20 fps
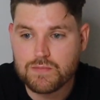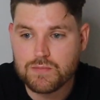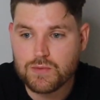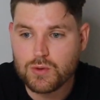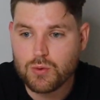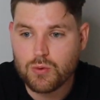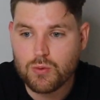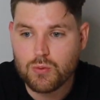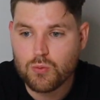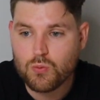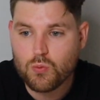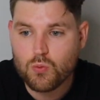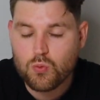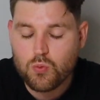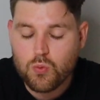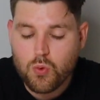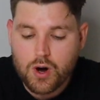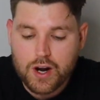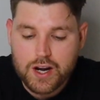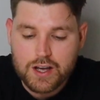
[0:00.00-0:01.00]

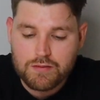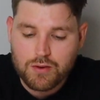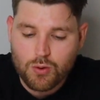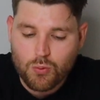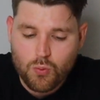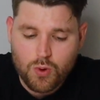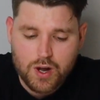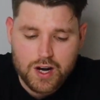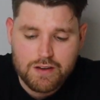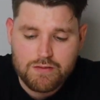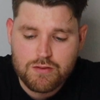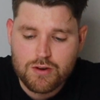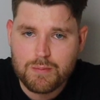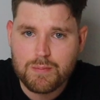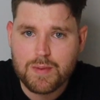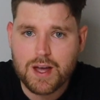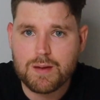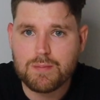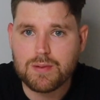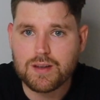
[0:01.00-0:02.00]
whatever it
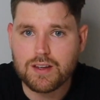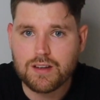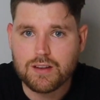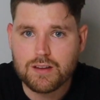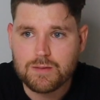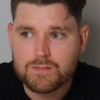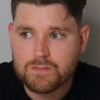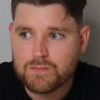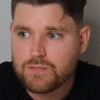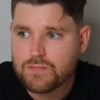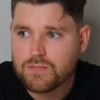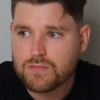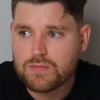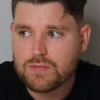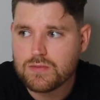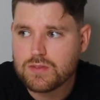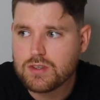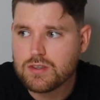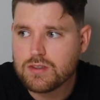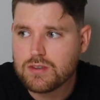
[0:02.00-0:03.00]
may be.
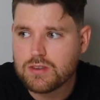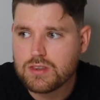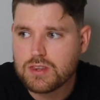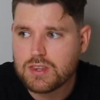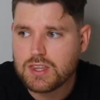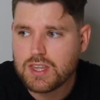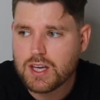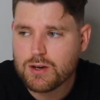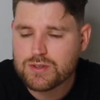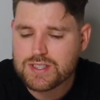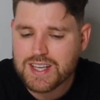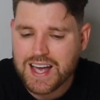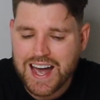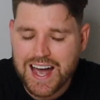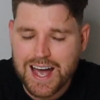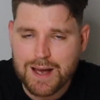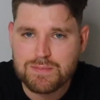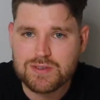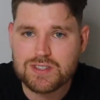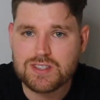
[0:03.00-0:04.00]
There is
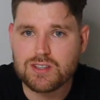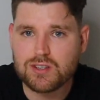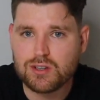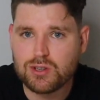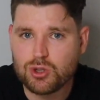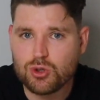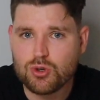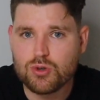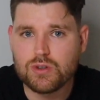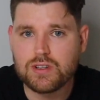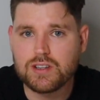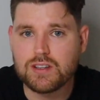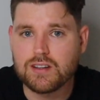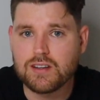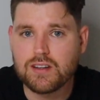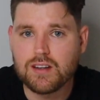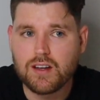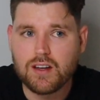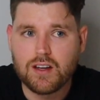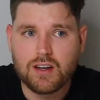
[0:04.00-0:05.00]

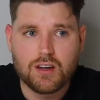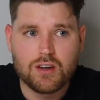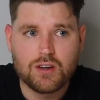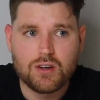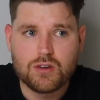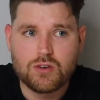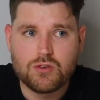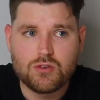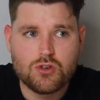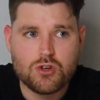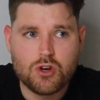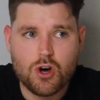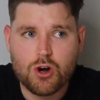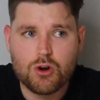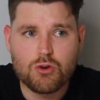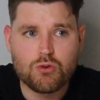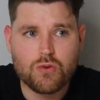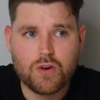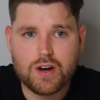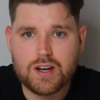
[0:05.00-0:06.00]
absolutely no
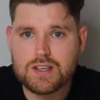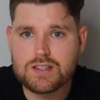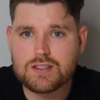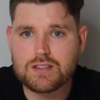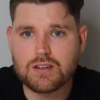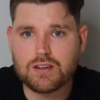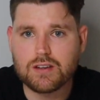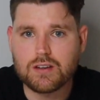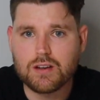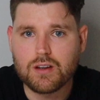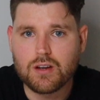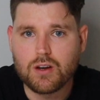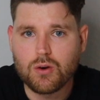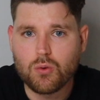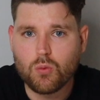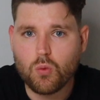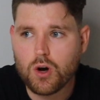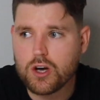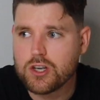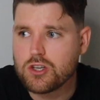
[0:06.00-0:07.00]
reason
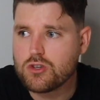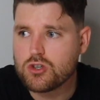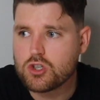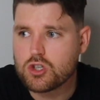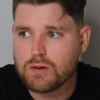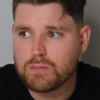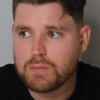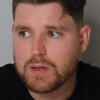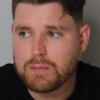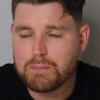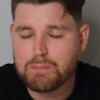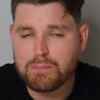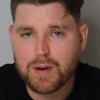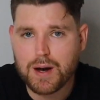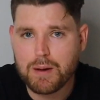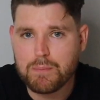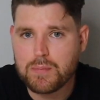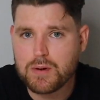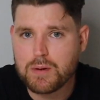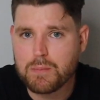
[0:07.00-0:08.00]
why you should be
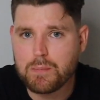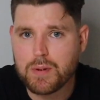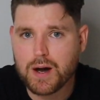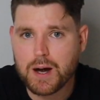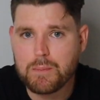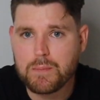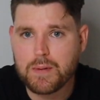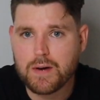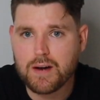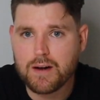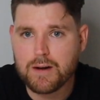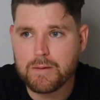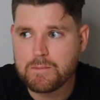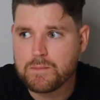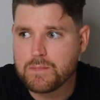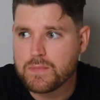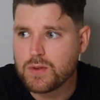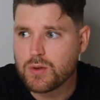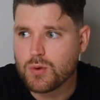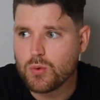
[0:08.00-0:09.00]
bumper to bumper
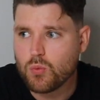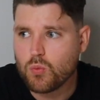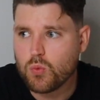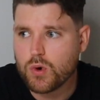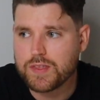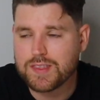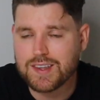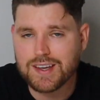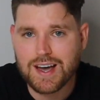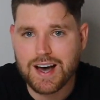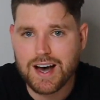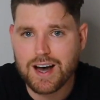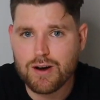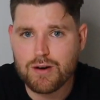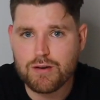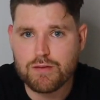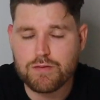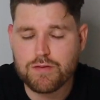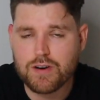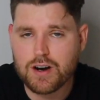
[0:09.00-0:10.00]
with the
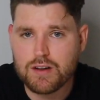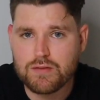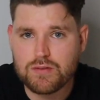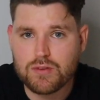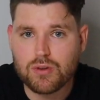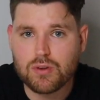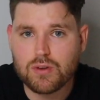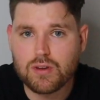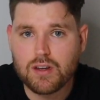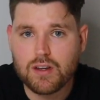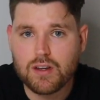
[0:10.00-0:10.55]
car in front of you.